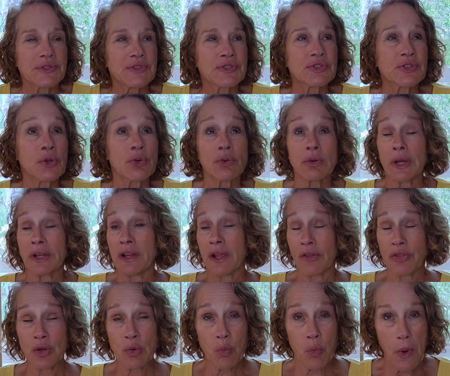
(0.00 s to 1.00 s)
So
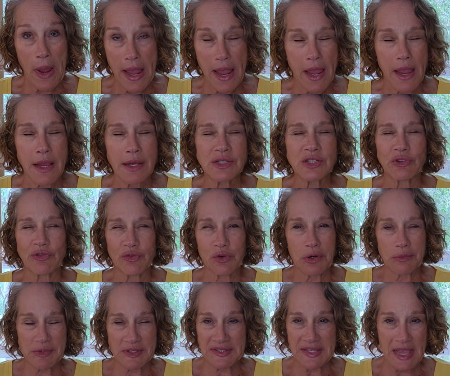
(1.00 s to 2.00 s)
another way to
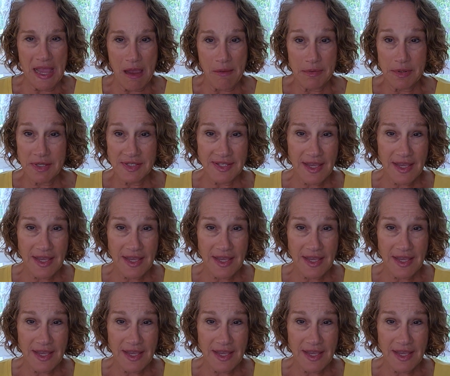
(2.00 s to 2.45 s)
form this habit